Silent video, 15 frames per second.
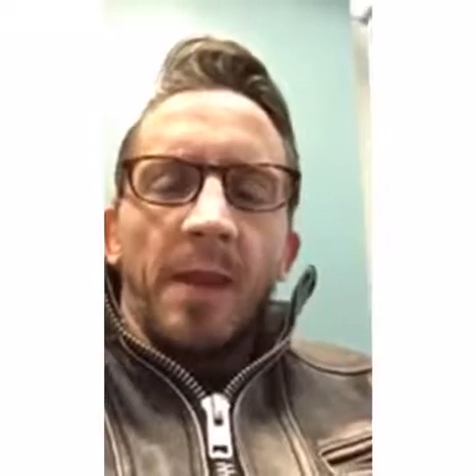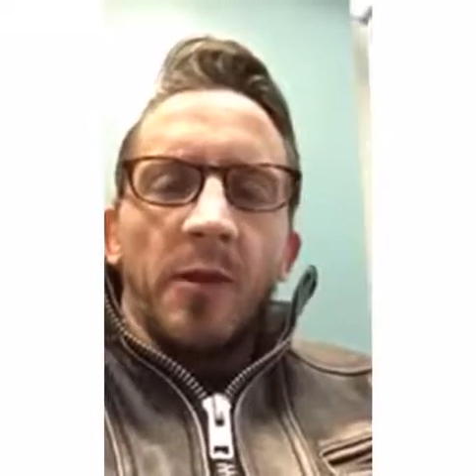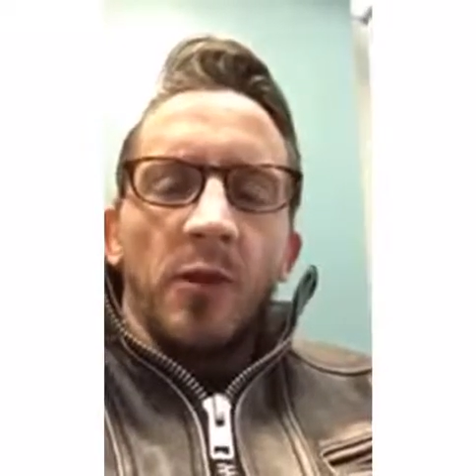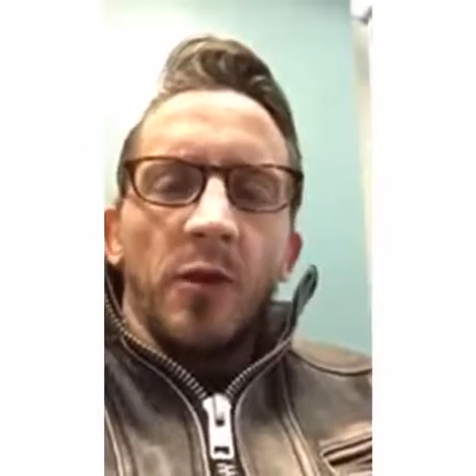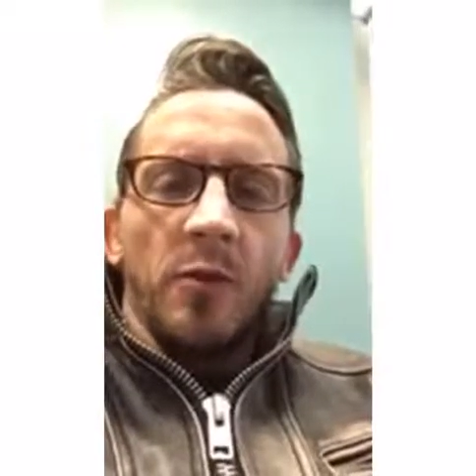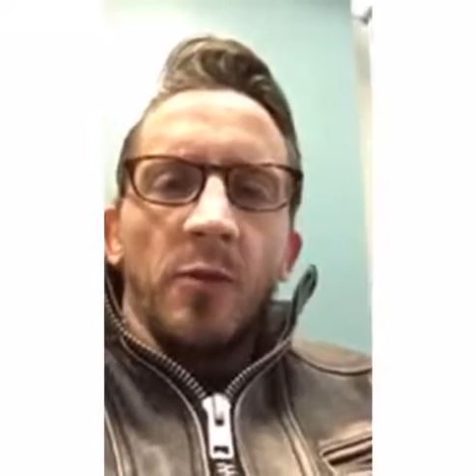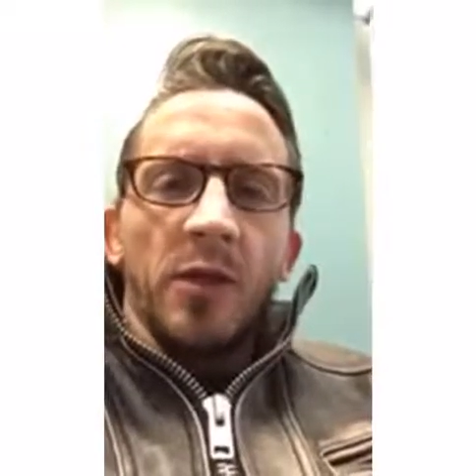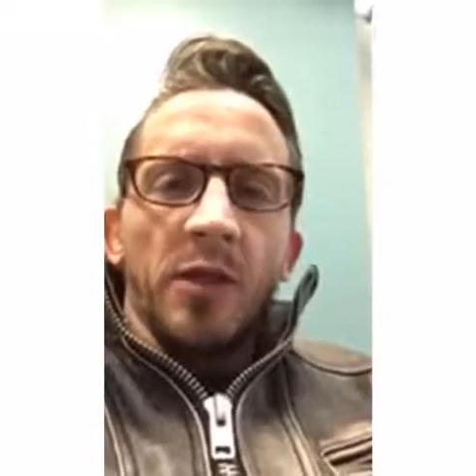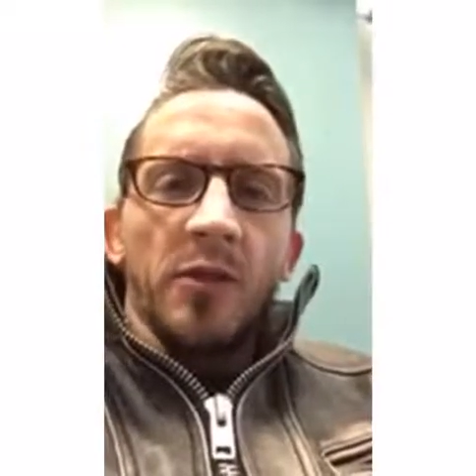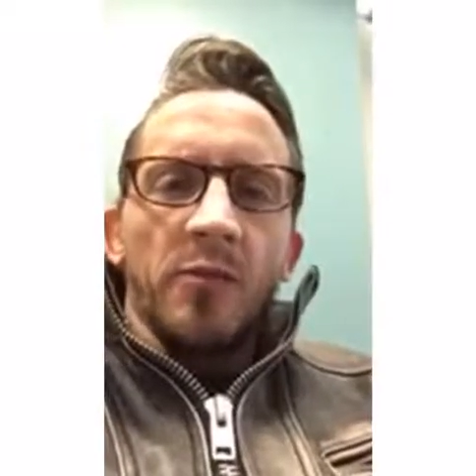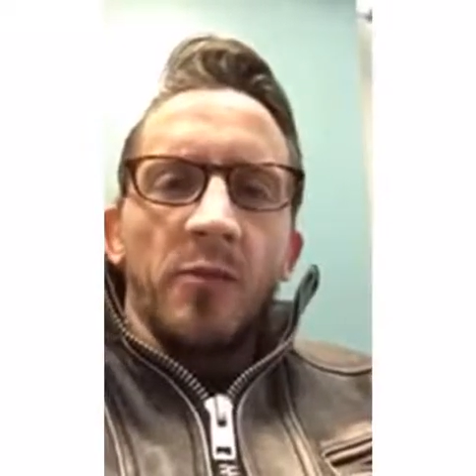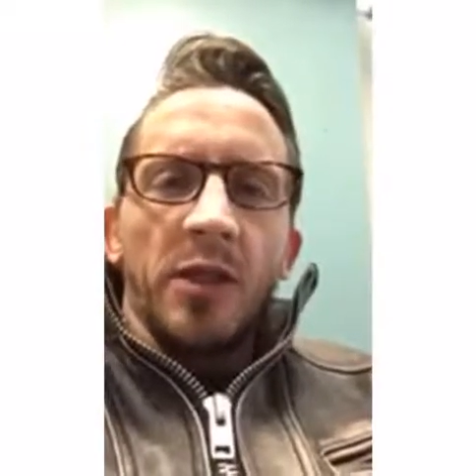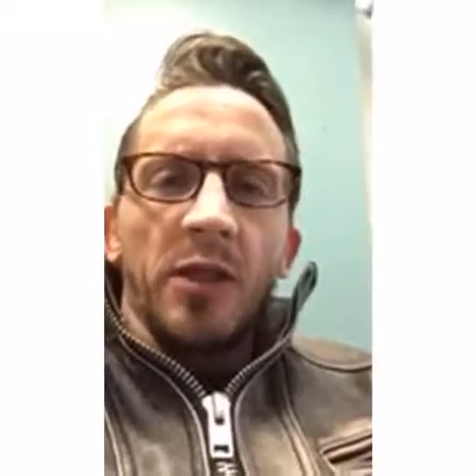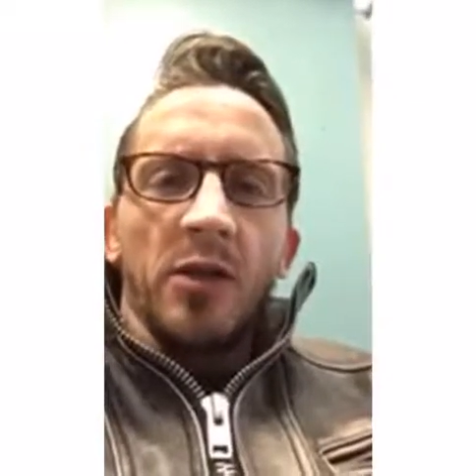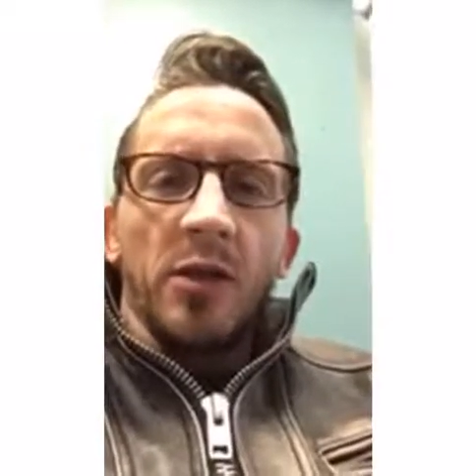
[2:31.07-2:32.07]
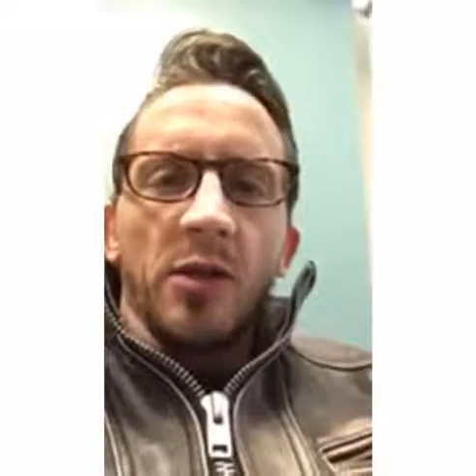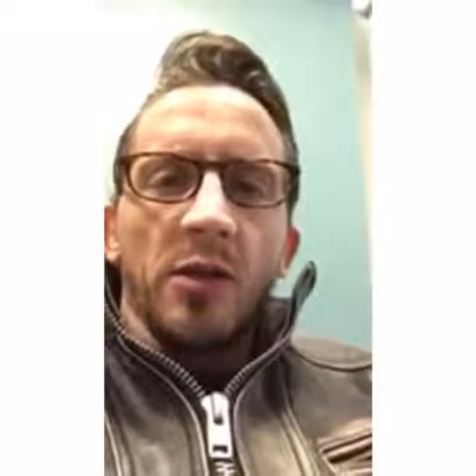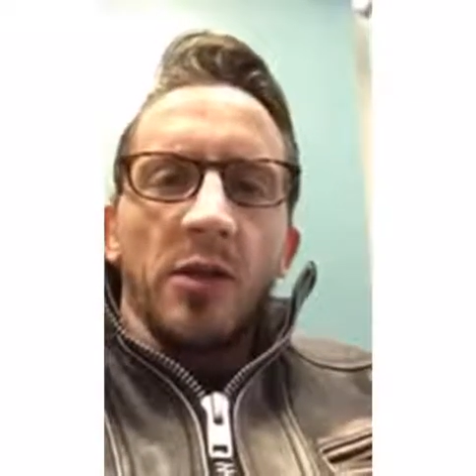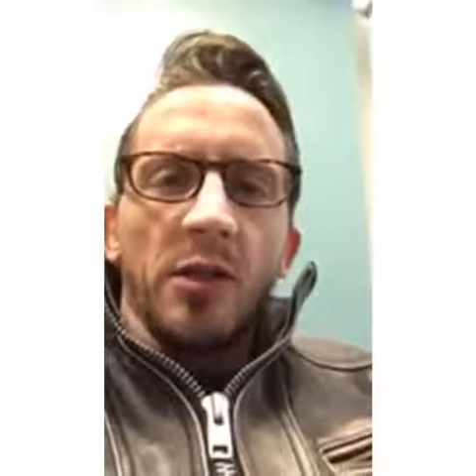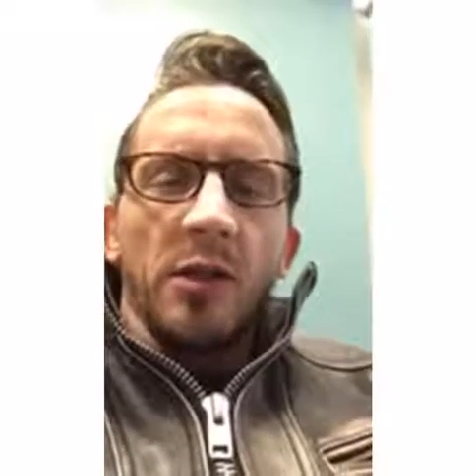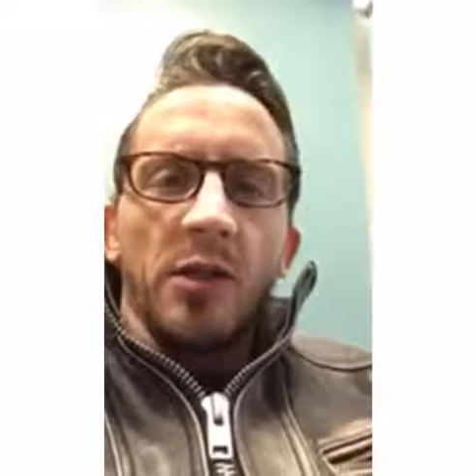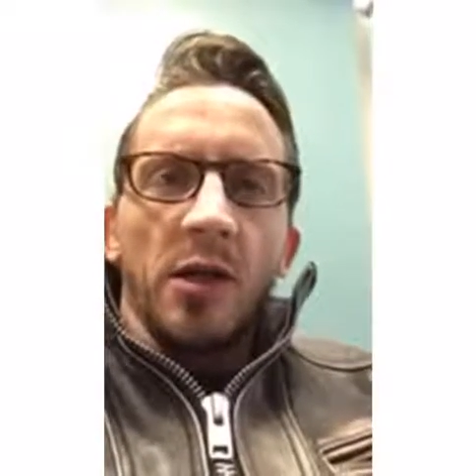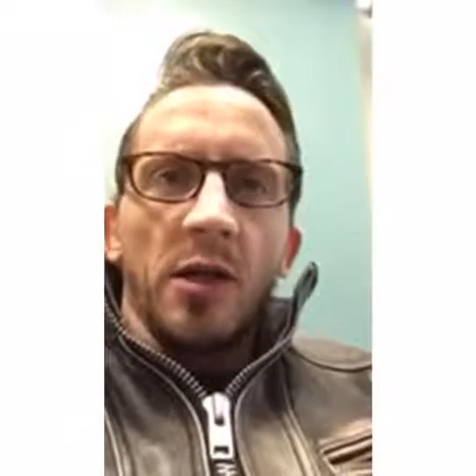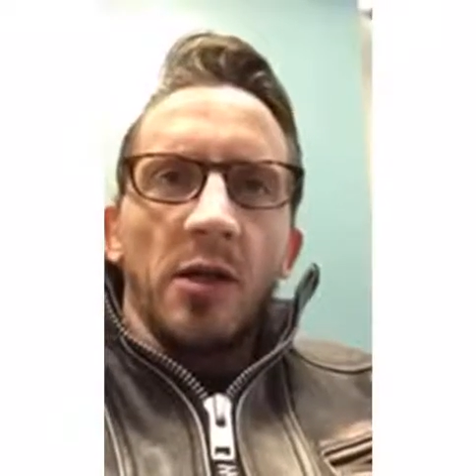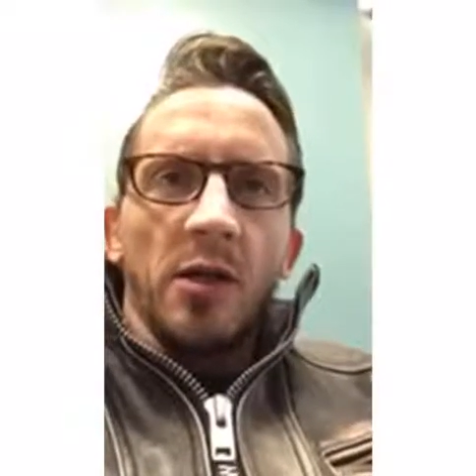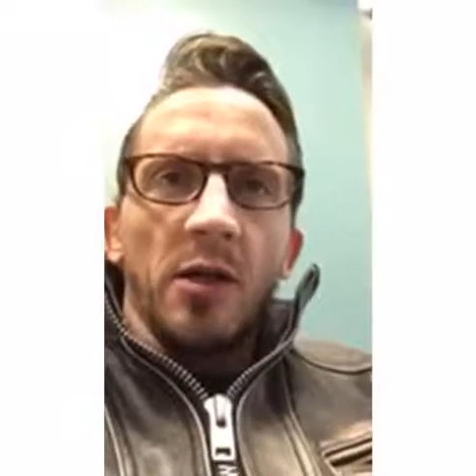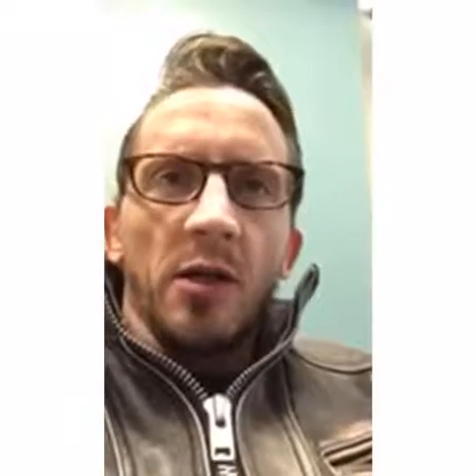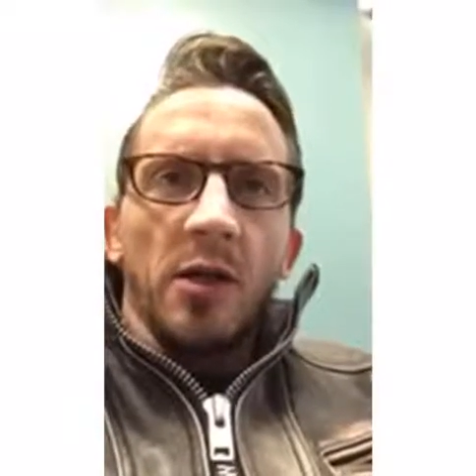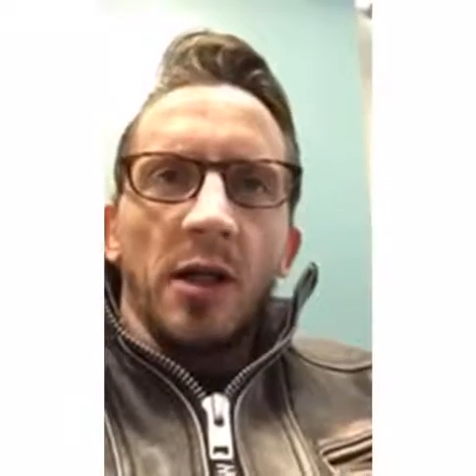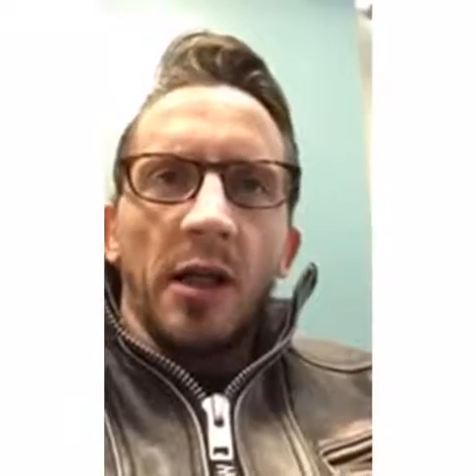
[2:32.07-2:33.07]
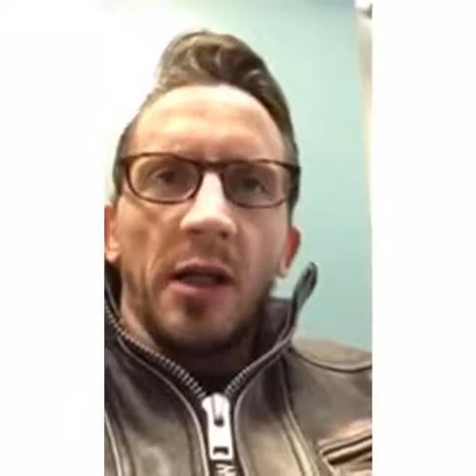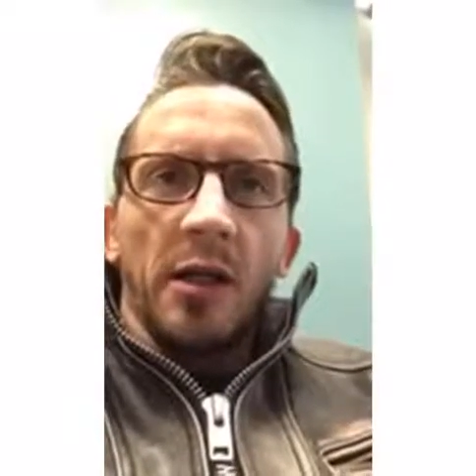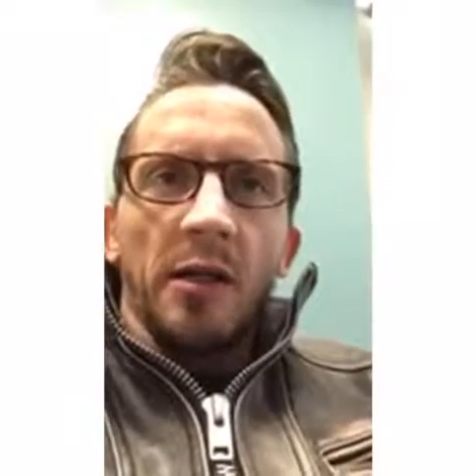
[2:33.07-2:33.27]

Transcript: Loma is bigger and younger,